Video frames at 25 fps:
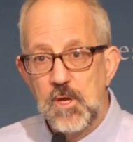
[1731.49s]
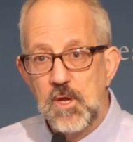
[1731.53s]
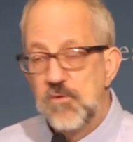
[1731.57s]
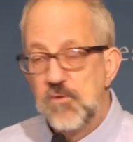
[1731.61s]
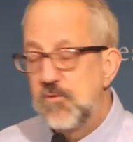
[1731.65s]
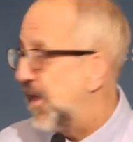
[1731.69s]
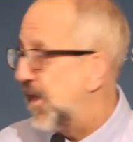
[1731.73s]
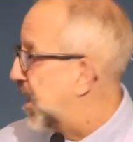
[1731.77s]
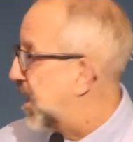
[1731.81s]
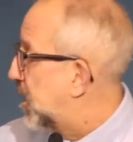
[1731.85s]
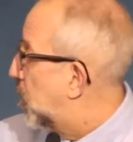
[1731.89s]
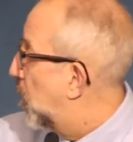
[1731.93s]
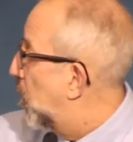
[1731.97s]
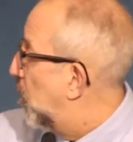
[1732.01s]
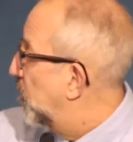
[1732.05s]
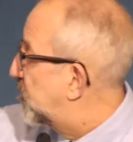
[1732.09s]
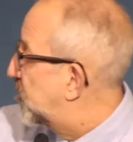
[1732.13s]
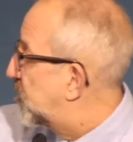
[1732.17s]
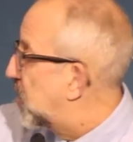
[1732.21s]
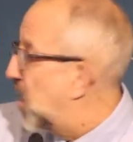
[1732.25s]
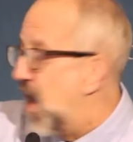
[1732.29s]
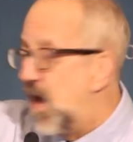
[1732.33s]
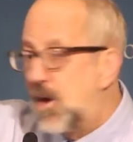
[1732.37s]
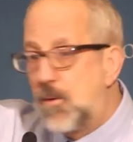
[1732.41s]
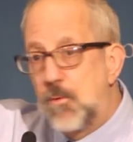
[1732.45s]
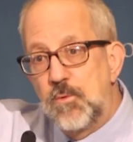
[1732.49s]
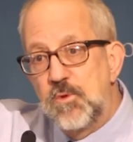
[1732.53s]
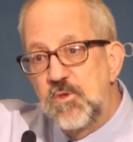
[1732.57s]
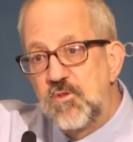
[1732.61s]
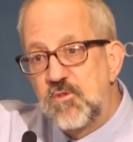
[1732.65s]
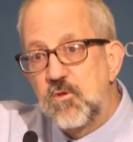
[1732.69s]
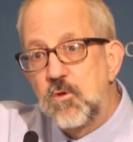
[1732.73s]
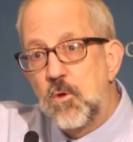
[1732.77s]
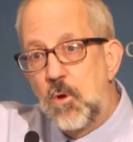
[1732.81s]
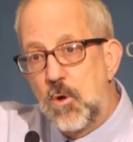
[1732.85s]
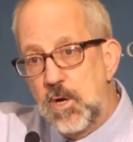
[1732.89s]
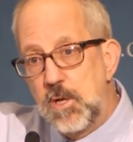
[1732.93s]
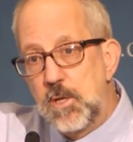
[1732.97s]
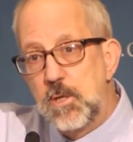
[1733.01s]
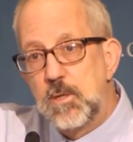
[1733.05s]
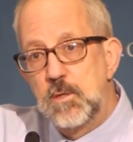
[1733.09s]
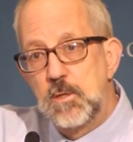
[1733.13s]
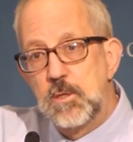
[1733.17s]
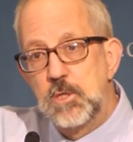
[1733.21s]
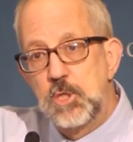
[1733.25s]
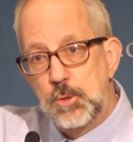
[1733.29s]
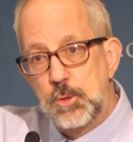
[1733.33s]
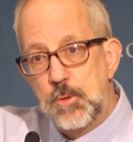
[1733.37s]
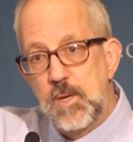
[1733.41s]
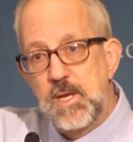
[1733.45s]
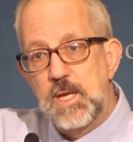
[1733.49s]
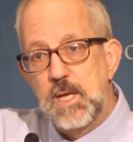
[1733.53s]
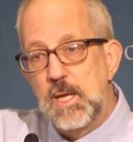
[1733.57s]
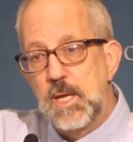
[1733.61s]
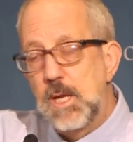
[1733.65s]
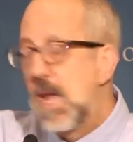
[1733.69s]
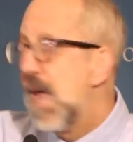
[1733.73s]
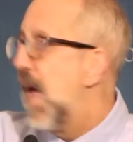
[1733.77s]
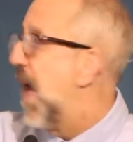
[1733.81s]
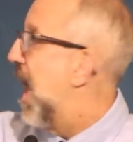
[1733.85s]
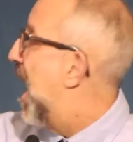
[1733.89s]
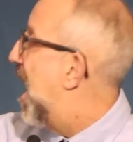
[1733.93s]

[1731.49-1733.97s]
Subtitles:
So that gold stock would start shrinking.